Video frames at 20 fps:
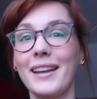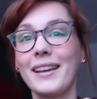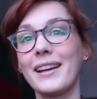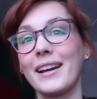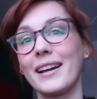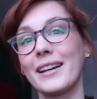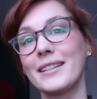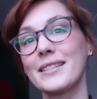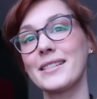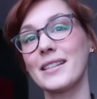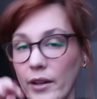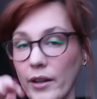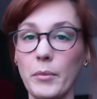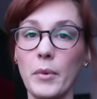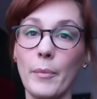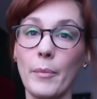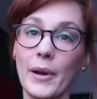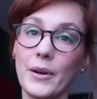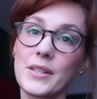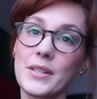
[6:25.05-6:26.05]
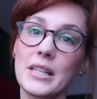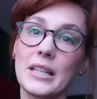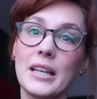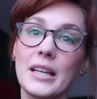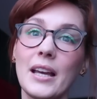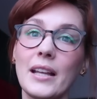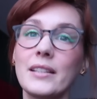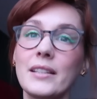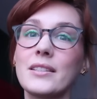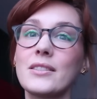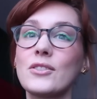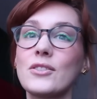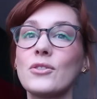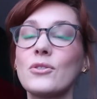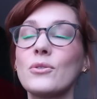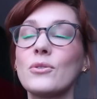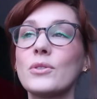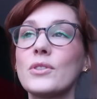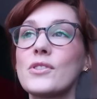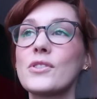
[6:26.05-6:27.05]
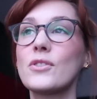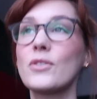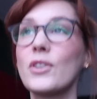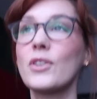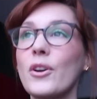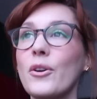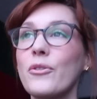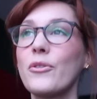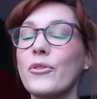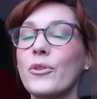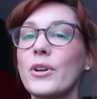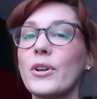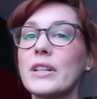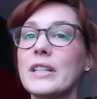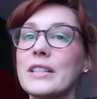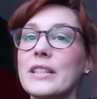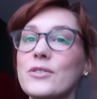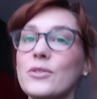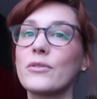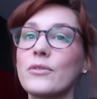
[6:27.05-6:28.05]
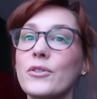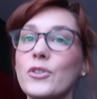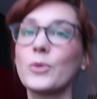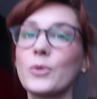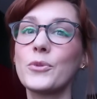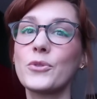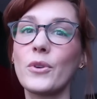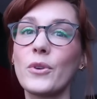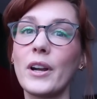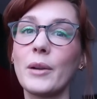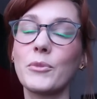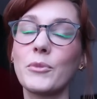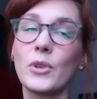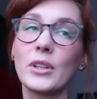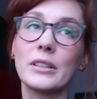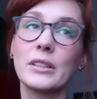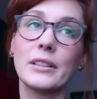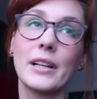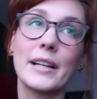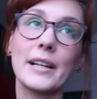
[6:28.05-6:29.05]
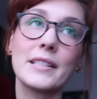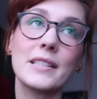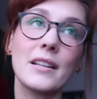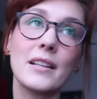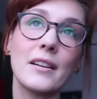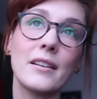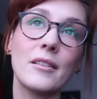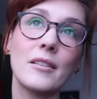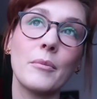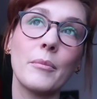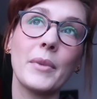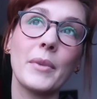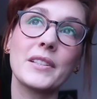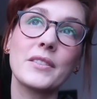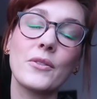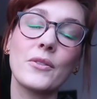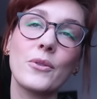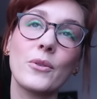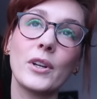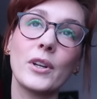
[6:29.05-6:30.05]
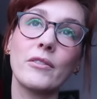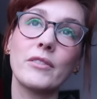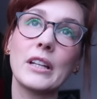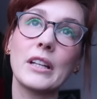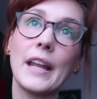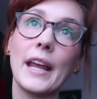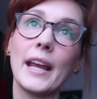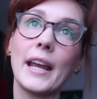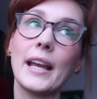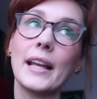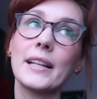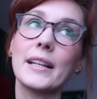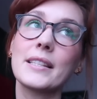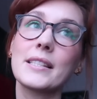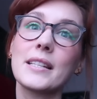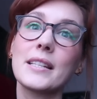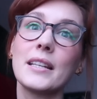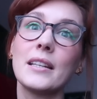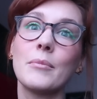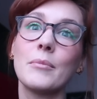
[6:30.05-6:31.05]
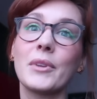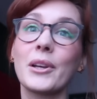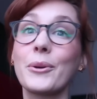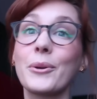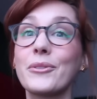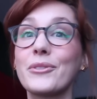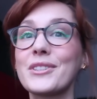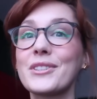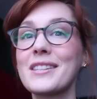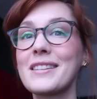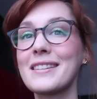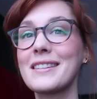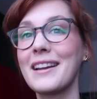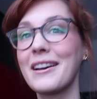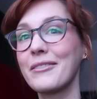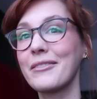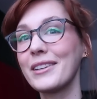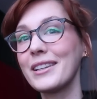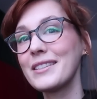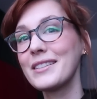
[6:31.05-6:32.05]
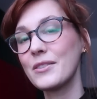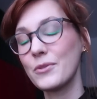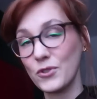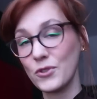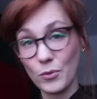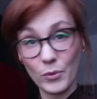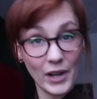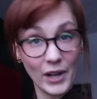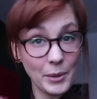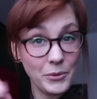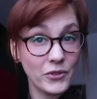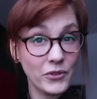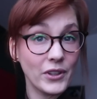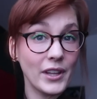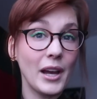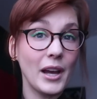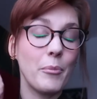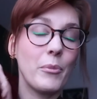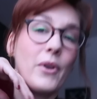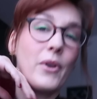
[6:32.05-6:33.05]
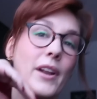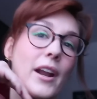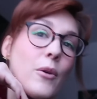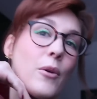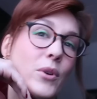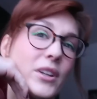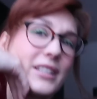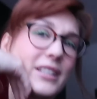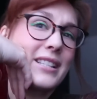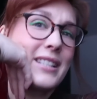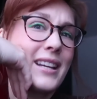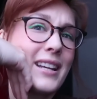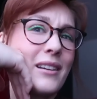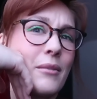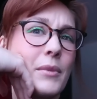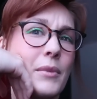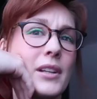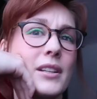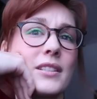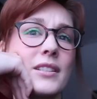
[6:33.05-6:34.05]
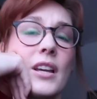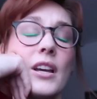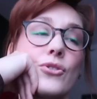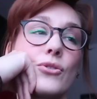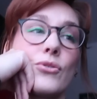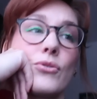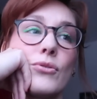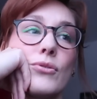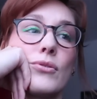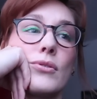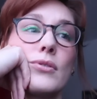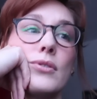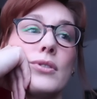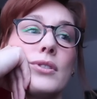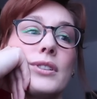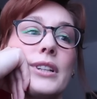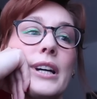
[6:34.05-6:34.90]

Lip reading: Hey guys, I'm about to head to the studio for day two of groups where I'm doing the last best of three of the day, and it's Team Liquid versus Navi, so super hyped for that. But I wanted to take a minute to,